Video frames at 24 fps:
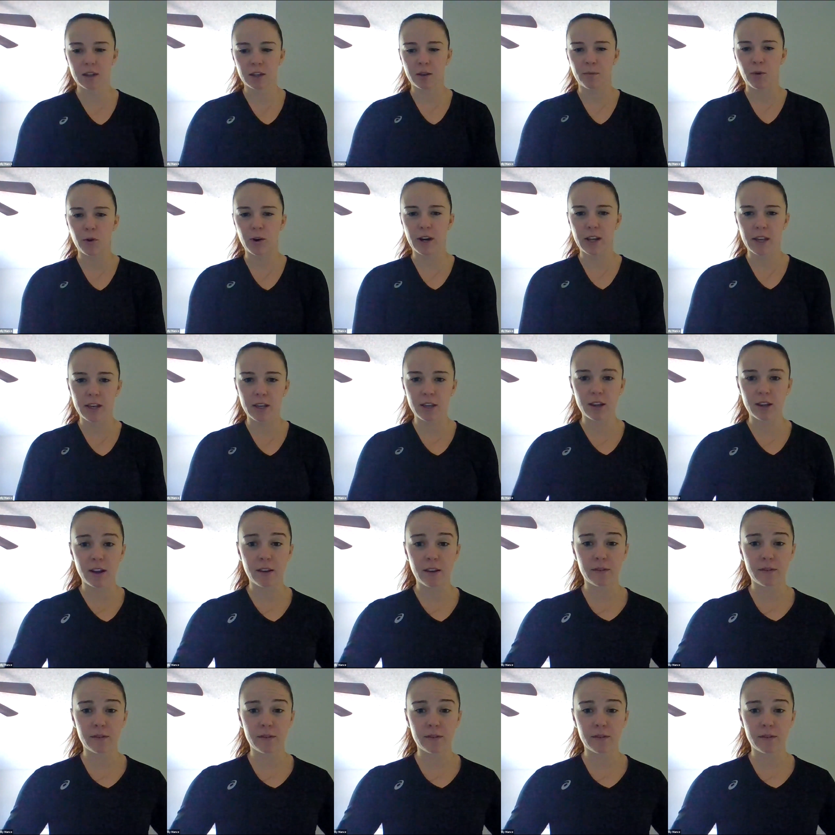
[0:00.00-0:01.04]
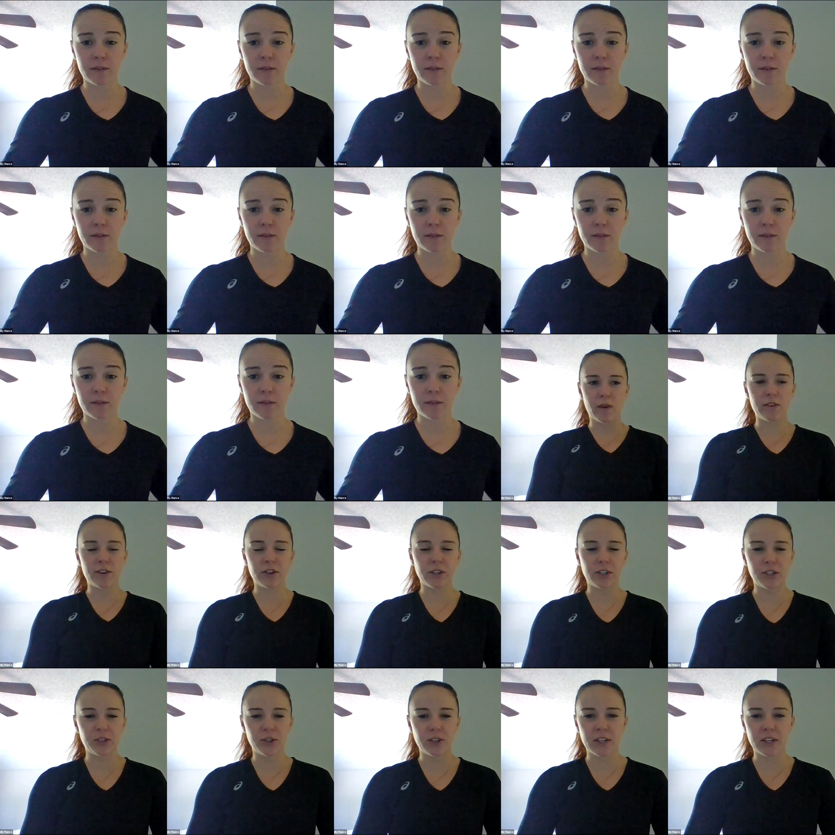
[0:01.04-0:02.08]
morning, good afternoon, wherever
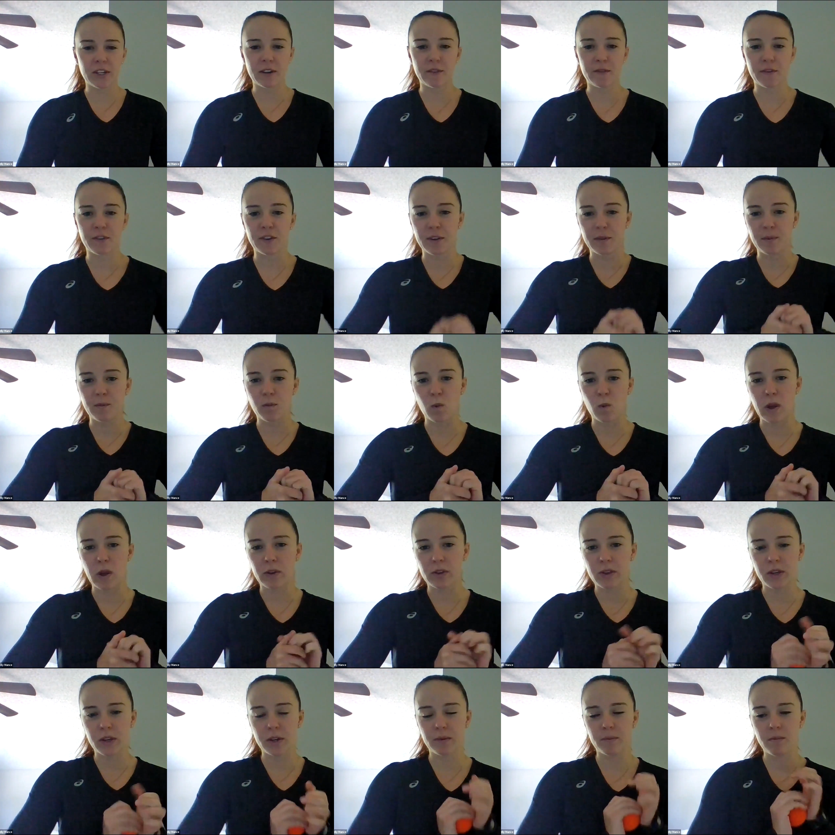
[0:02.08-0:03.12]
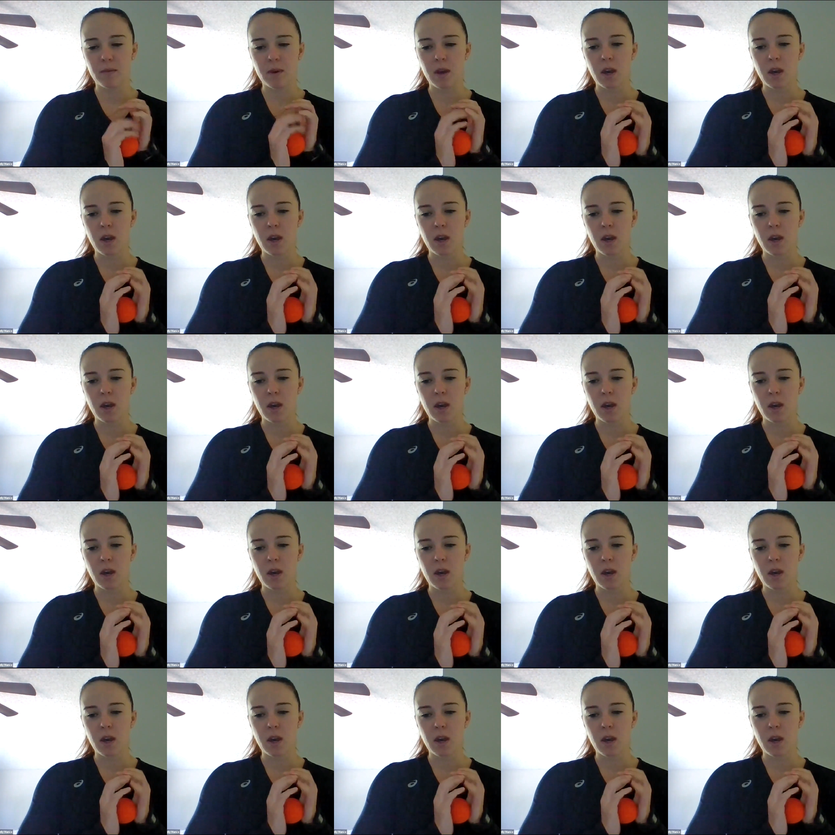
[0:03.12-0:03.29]
you're tuning in from. Welcome.